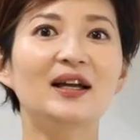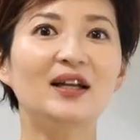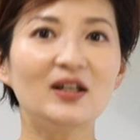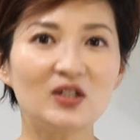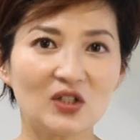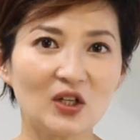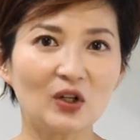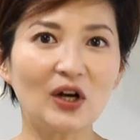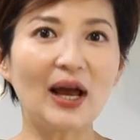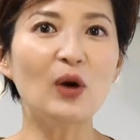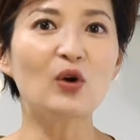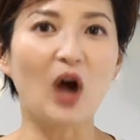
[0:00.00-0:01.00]
Consider
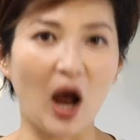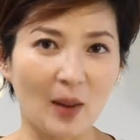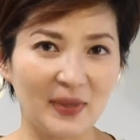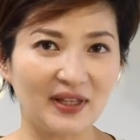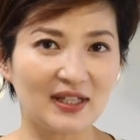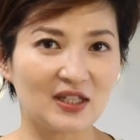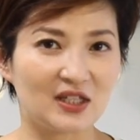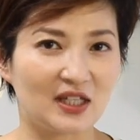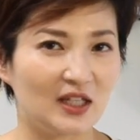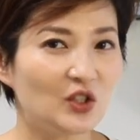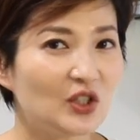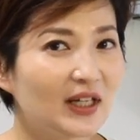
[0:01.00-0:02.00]
how common this
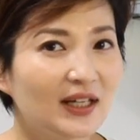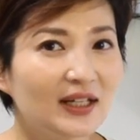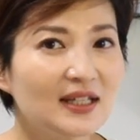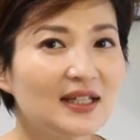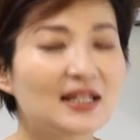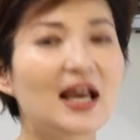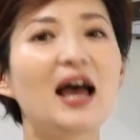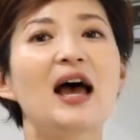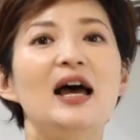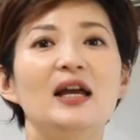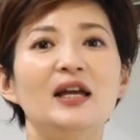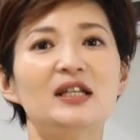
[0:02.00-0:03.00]
dish is.
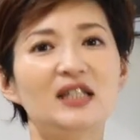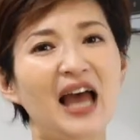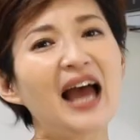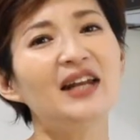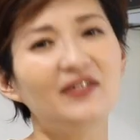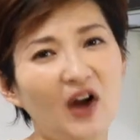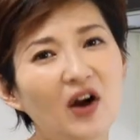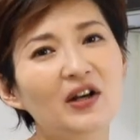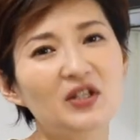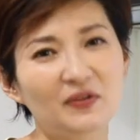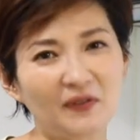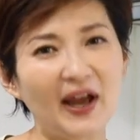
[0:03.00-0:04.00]
It's kind of
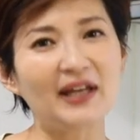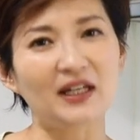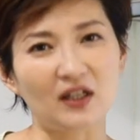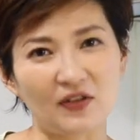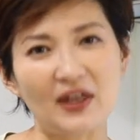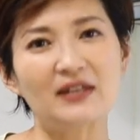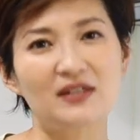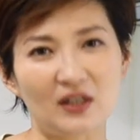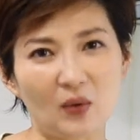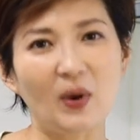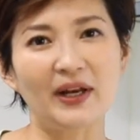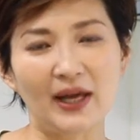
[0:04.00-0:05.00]
hard to find an
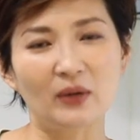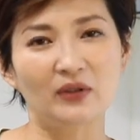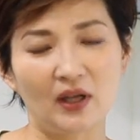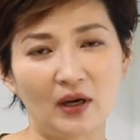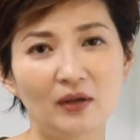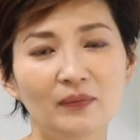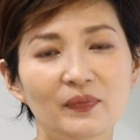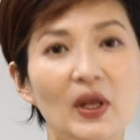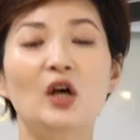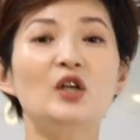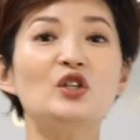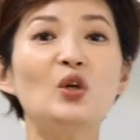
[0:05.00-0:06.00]
authentic one out there.
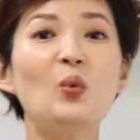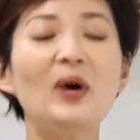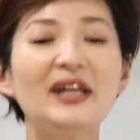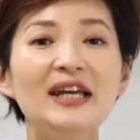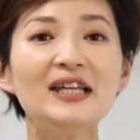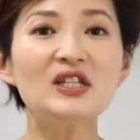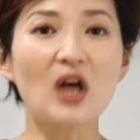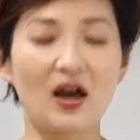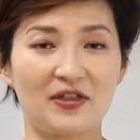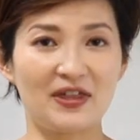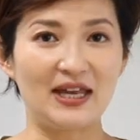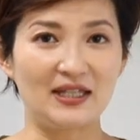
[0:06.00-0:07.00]
So what is
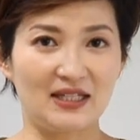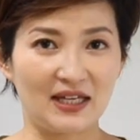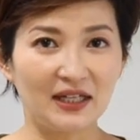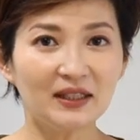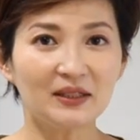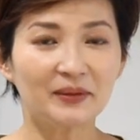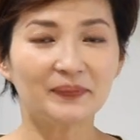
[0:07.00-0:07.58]
authentic?